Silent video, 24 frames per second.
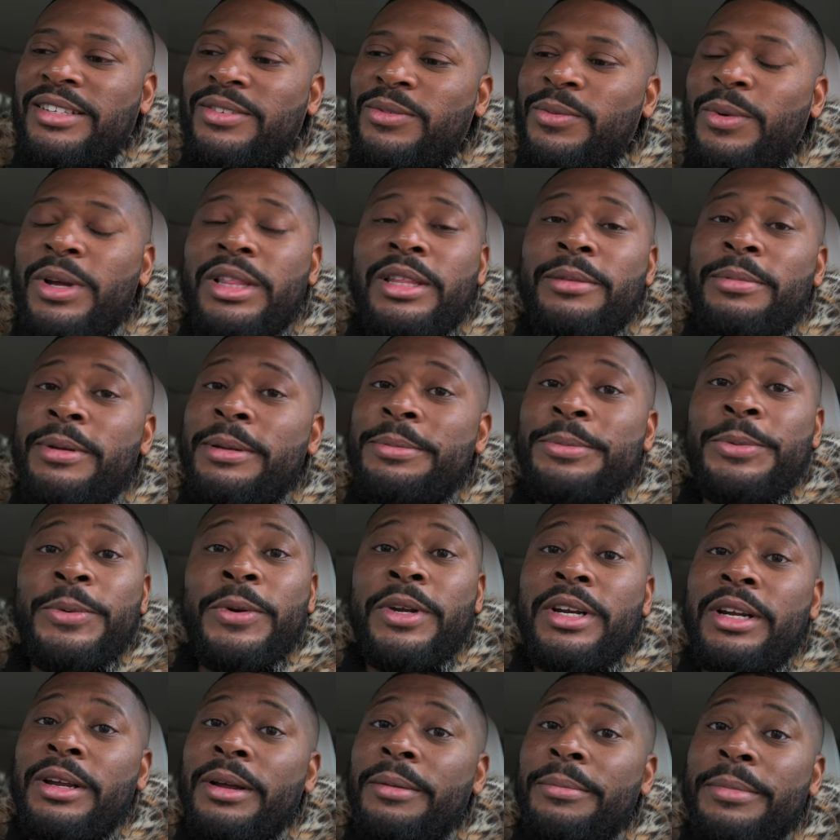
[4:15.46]
whether people
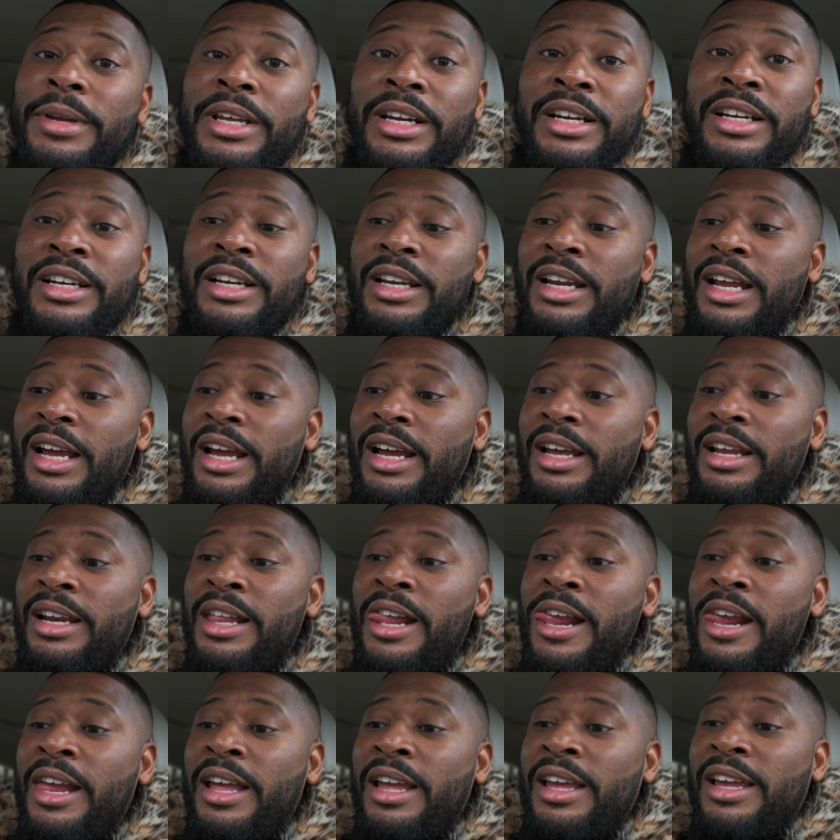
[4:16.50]
want to admit it or not,
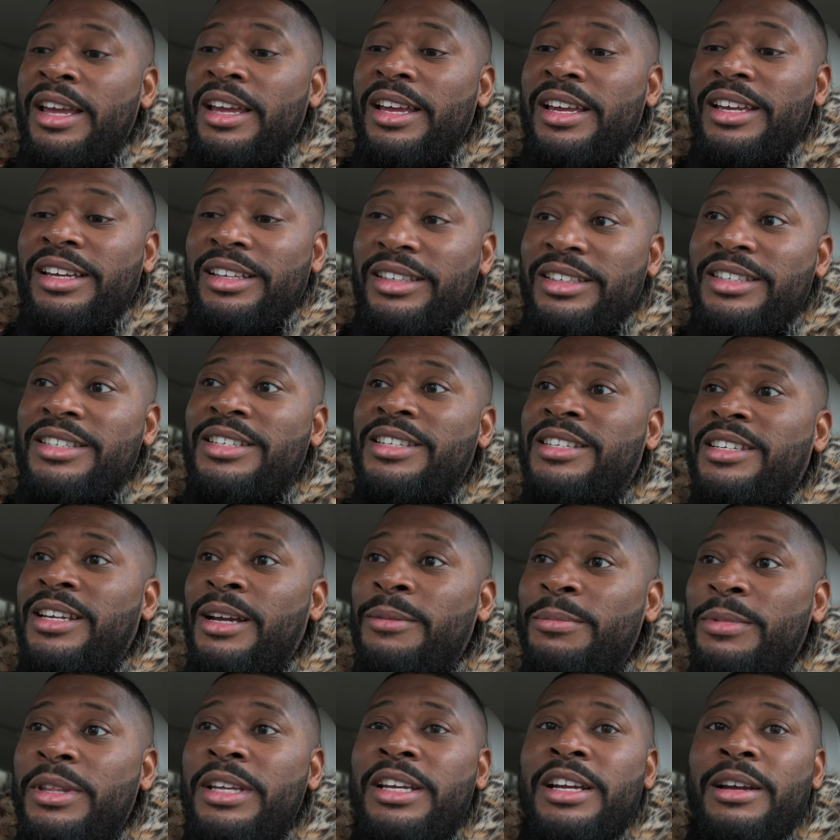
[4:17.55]
it's
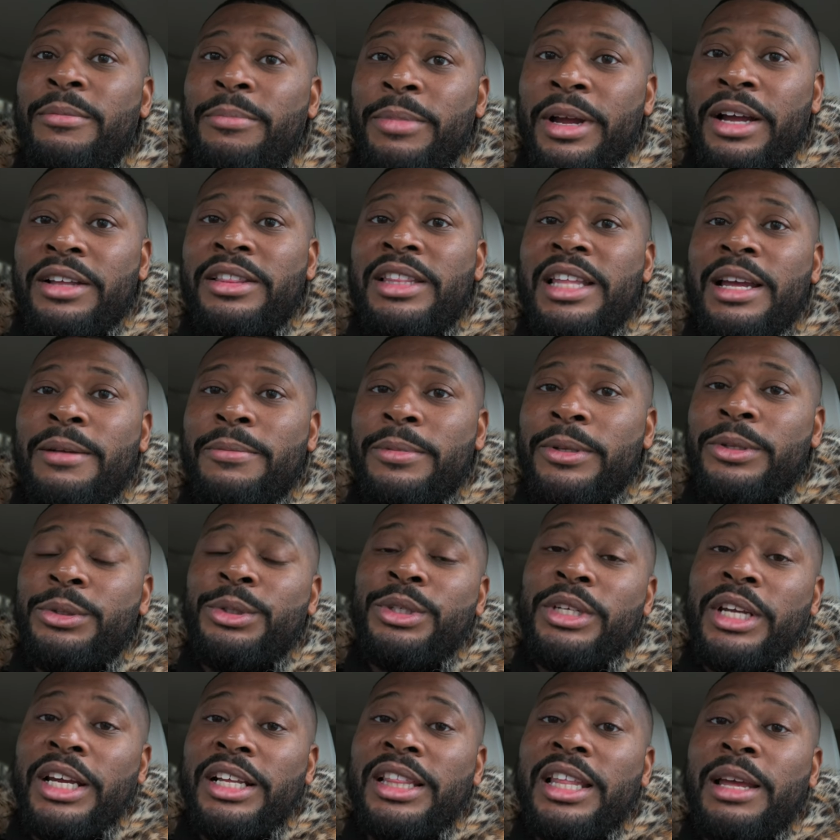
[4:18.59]
something about that blue
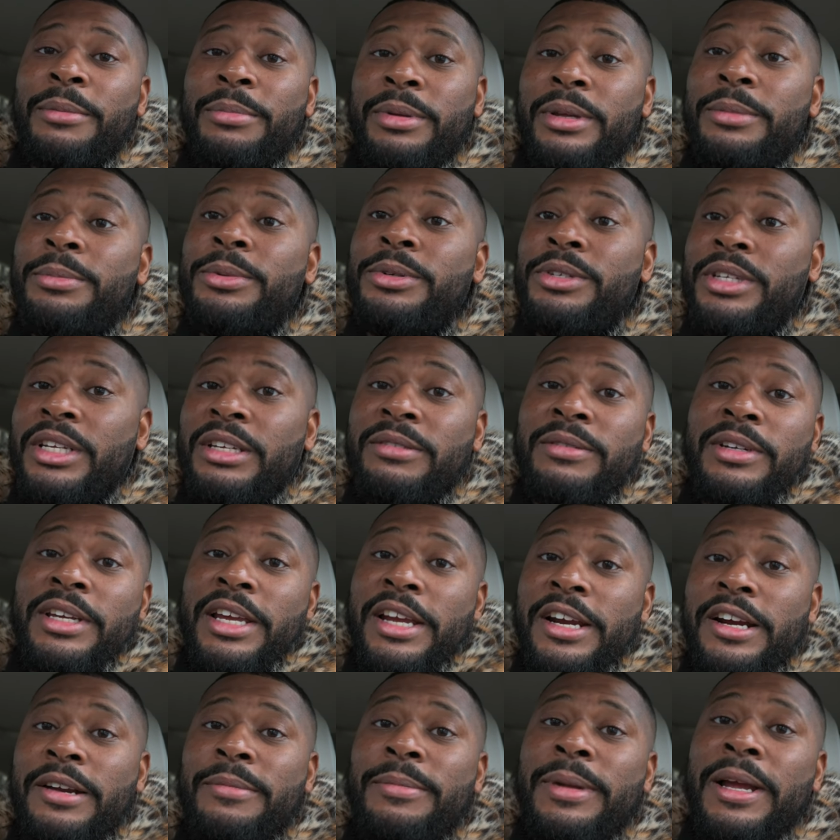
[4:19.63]
check that people seem to
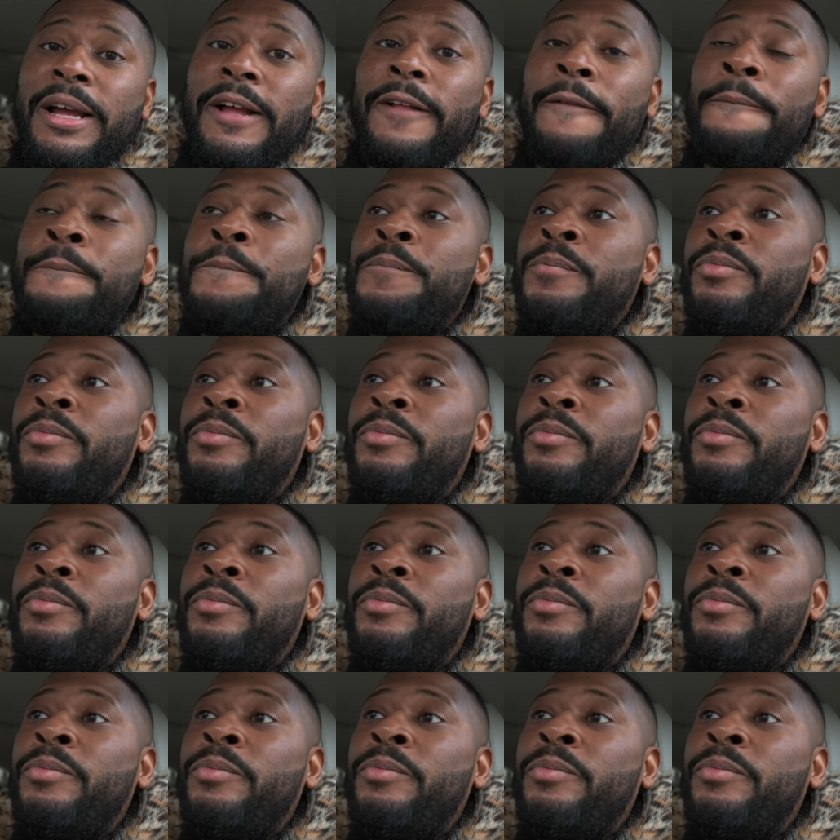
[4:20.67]
care about.